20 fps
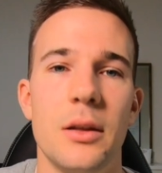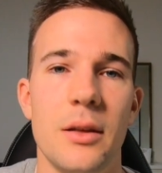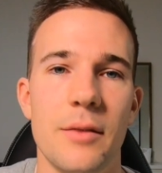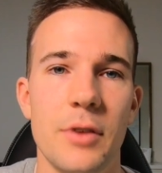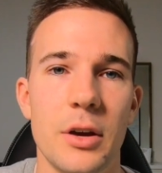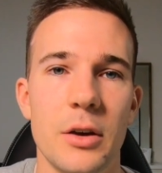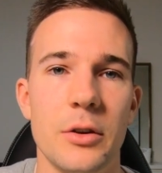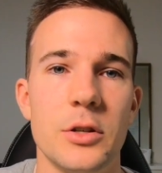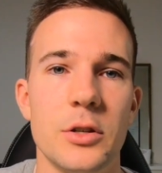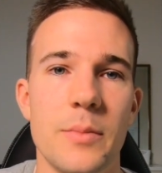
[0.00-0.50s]

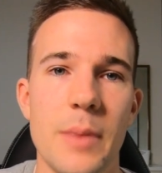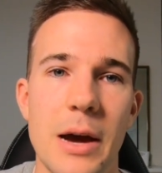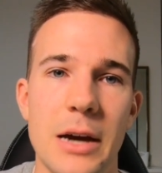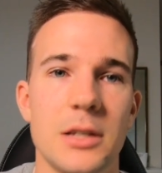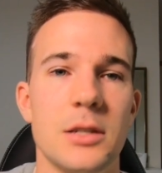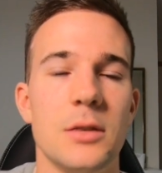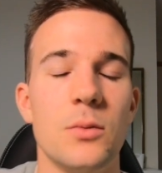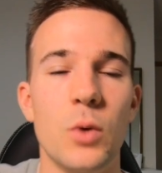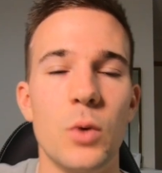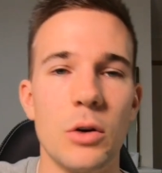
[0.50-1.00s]
their VO2 max
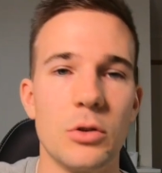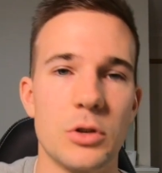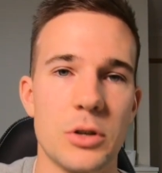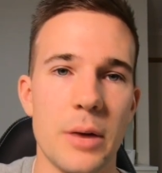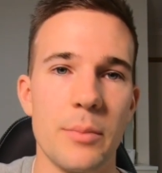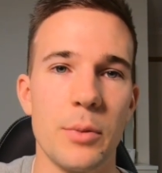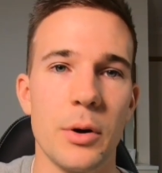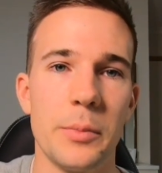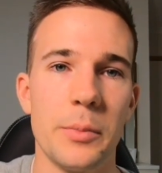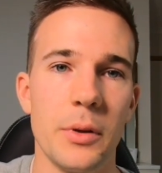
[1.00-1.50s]
in well trained
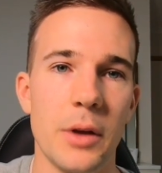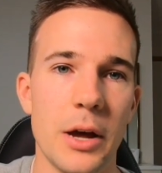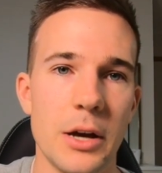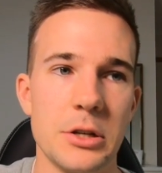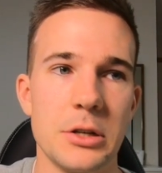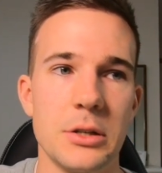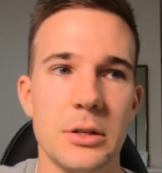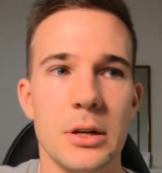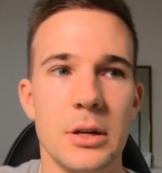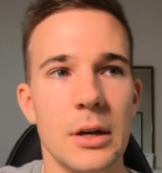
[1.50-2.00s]

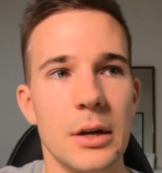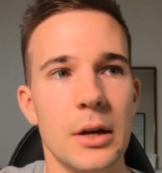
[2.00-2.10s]
populations,